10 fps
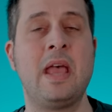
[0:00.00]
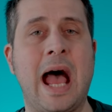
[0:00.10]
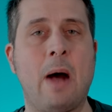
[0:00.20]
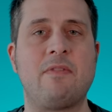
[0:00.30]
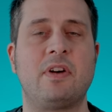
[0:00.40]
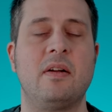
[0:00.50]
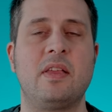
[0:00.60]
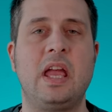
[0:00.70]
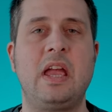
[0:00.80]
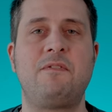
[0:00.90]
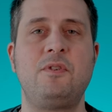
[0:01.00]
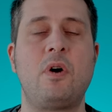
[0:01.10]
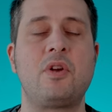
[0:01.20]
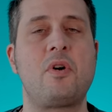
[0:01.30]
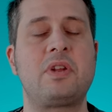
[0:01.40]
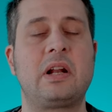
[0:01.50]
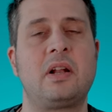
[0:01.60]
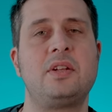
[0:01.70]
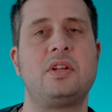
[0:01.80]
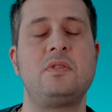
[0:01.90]
However, if you are not
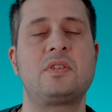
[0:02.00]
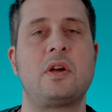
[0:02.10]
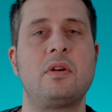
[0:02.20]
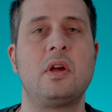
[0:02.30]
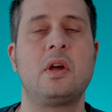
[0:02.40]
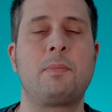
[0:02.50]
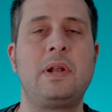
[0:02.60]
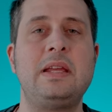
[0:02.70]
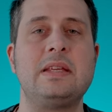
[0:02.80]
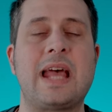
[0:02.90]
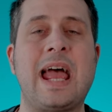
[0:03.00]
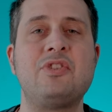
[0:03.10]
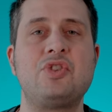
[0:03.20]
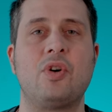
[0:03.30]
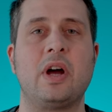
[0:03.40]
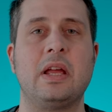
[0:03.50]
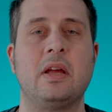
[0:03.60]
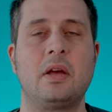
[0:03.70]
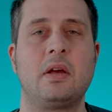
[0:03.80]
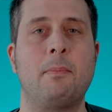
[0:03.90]
inclined to do so, please enjoy
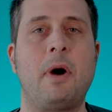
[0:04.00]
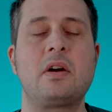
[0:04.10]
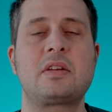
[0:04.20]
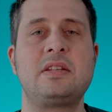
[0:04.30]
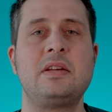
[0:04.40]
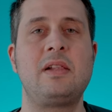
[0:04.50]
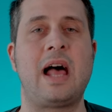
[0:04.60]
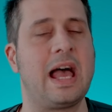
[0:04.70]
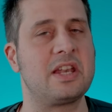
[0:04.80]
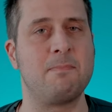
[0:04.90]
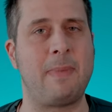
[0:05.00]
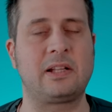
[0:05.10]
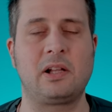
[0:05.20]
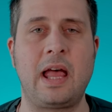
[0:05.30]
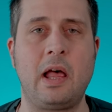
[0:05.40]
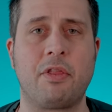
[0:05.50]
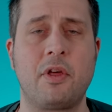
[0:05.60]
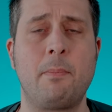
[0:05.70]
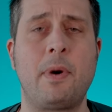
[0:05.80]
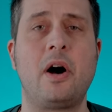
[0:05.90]
Mark Steele and Mental Health
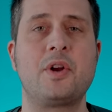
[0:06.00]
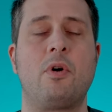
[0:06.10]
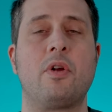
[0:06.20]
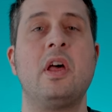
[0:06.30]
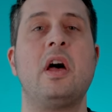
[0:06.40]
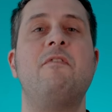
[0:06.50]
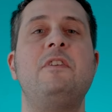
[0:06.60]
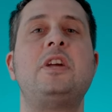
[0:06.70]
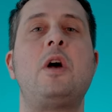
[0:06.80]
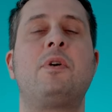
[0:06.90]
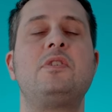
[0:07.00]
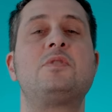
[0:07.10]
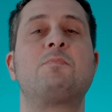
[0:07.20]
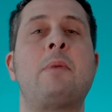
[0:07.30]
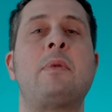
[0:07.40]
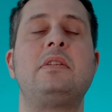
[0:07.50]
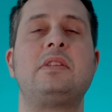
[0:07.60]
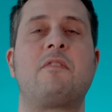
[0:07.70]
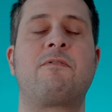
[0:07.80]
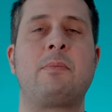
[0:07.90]
Part 1, a video produced by my
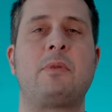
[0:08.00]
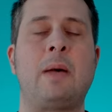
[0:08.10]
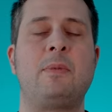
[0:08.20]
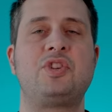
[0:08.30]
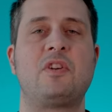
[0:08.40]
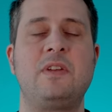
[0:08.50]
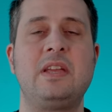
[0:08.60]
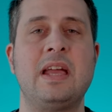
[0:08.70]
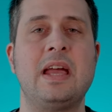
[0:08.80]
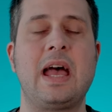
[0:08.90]
dear friend Mohammed Shafiq,